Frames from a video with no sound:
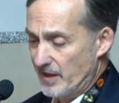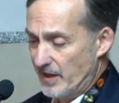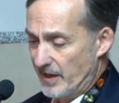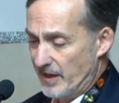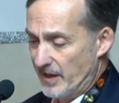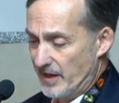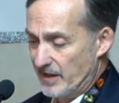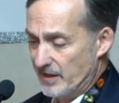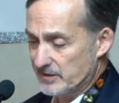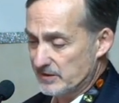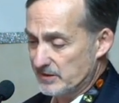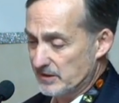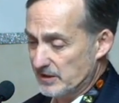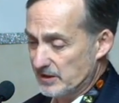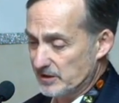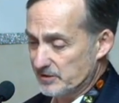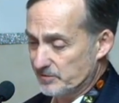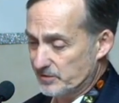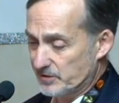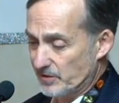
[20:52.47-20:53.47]
And
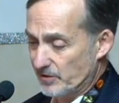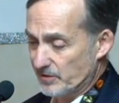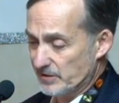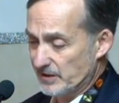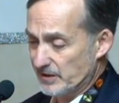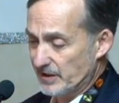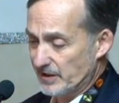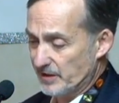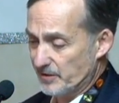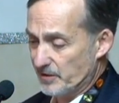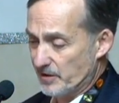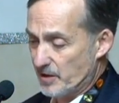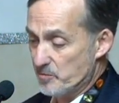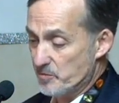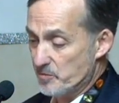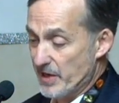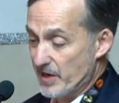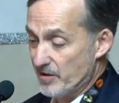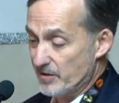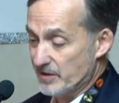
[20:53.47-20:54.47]
certainly
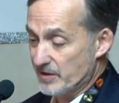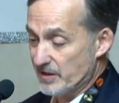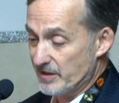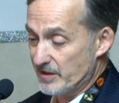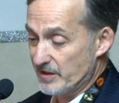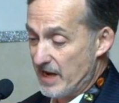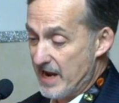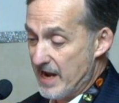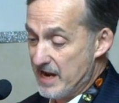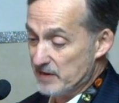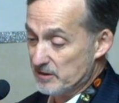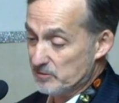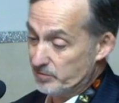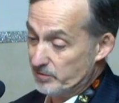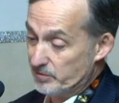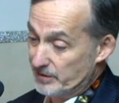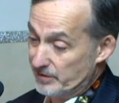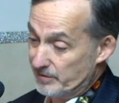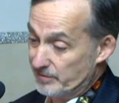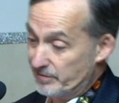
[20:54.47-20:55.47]
compared to
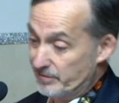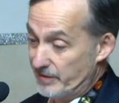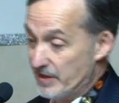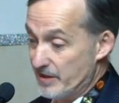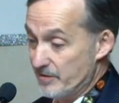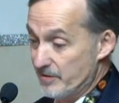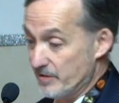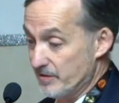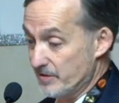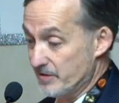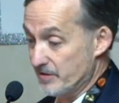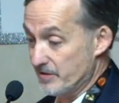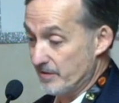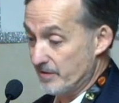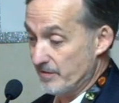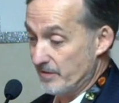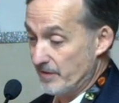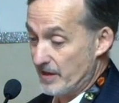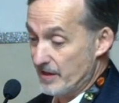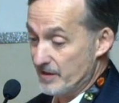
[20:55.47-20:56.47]
aspirin, a favors
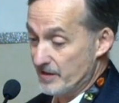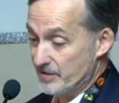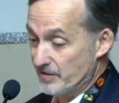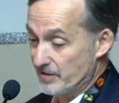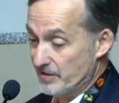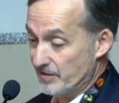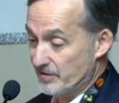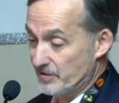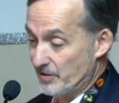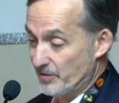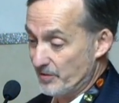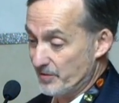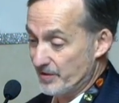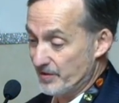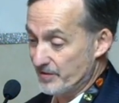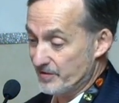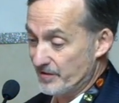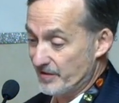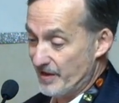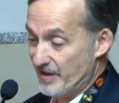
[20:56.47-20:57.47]
device, and so
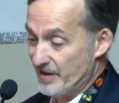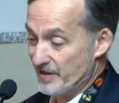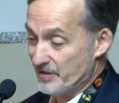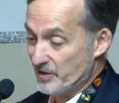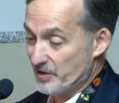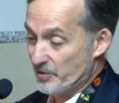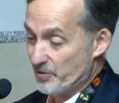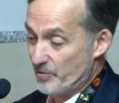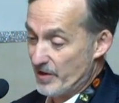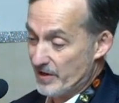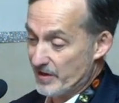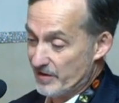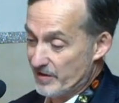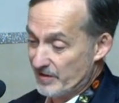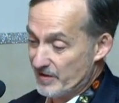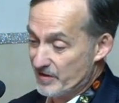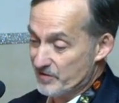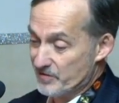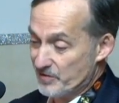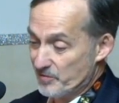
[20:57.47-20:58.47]
this
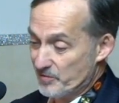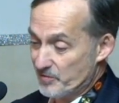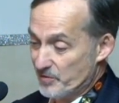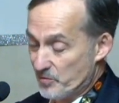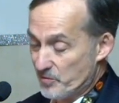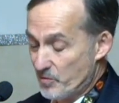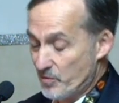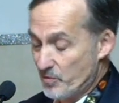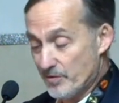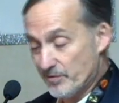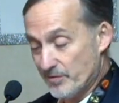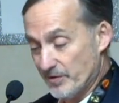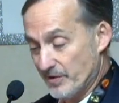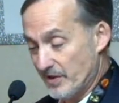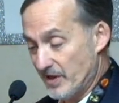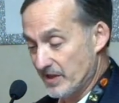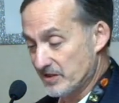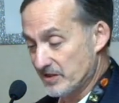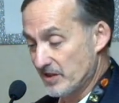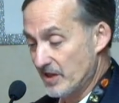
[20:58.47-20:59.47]
anticoagulation with warfarin,
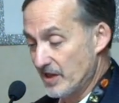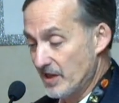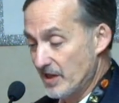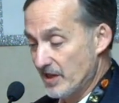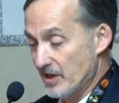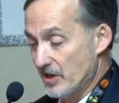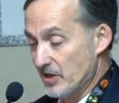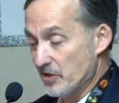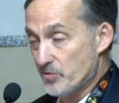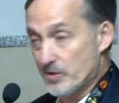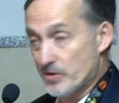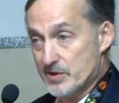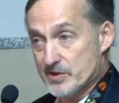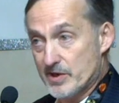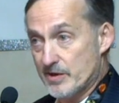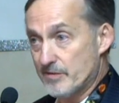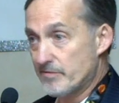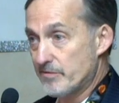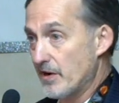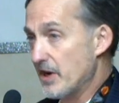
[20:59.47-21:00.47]
that's an
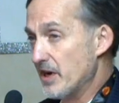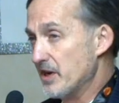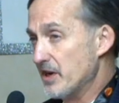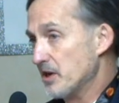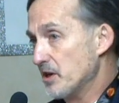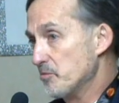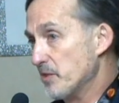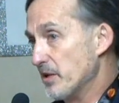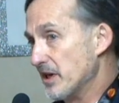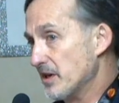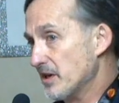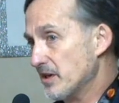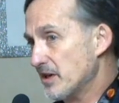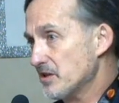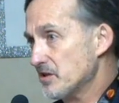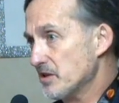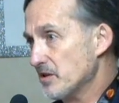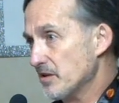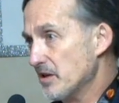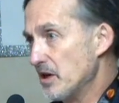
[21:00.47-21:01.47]
interesting finding, but it
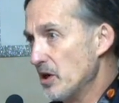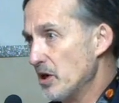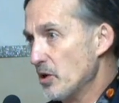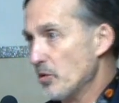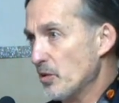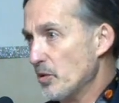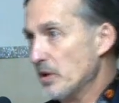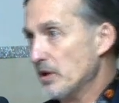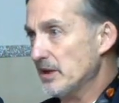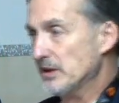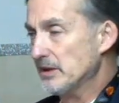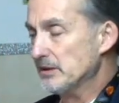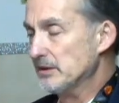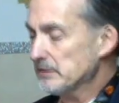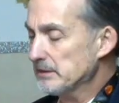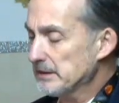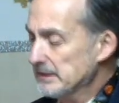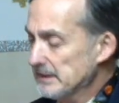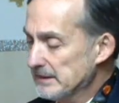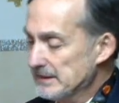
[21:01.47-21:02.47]
doesn't really,
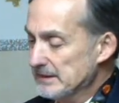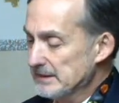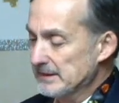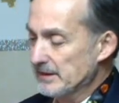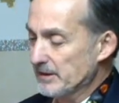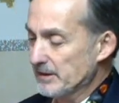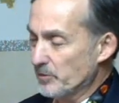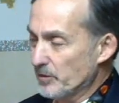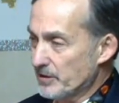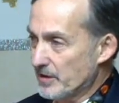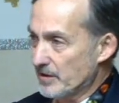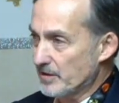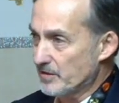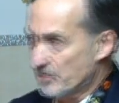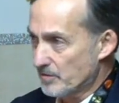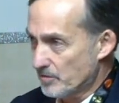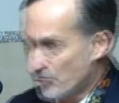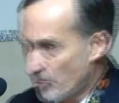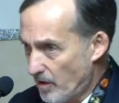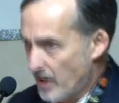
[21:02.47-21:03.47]
the
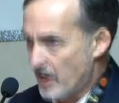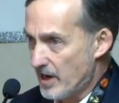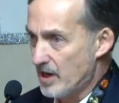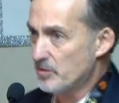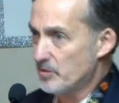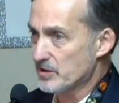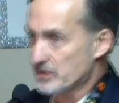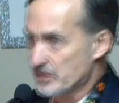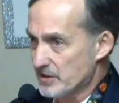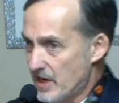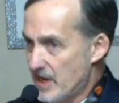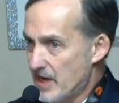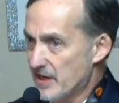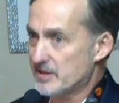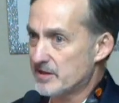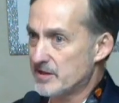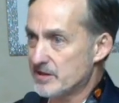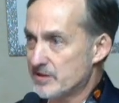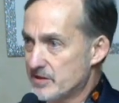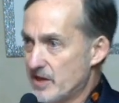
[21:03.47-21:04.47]
trial was
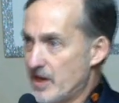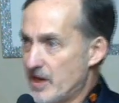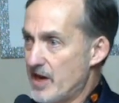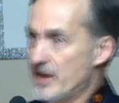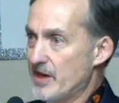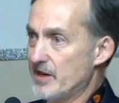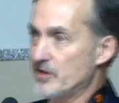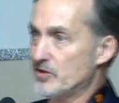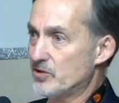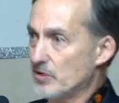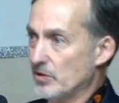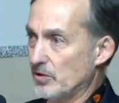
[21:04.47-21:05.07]
not designed to